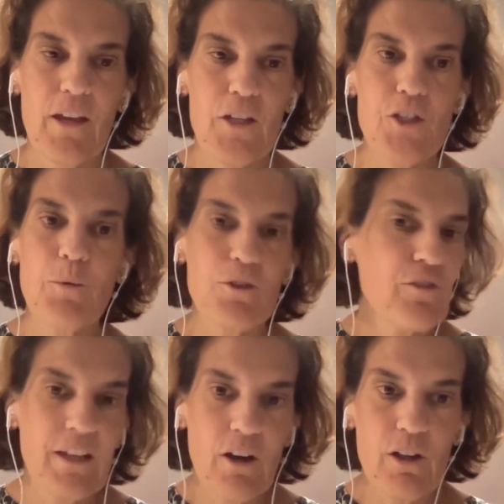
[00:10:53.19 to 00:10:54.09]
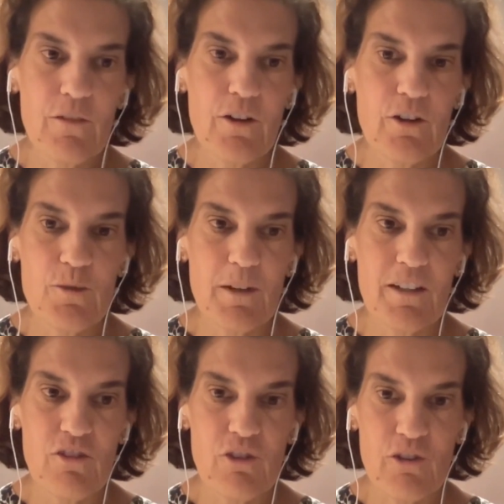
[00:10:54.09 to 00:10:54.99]
And so we're training all of our nurse
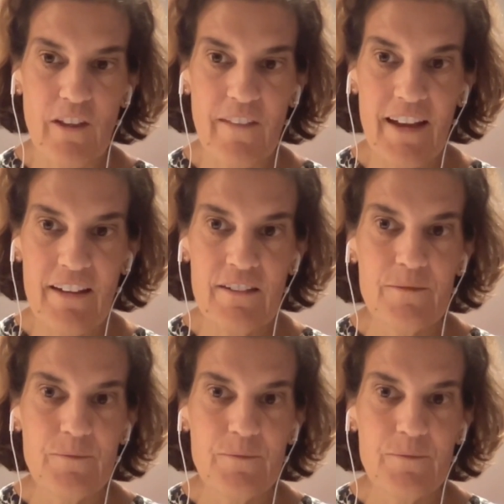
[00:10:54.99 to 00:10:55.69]
practitioners on that.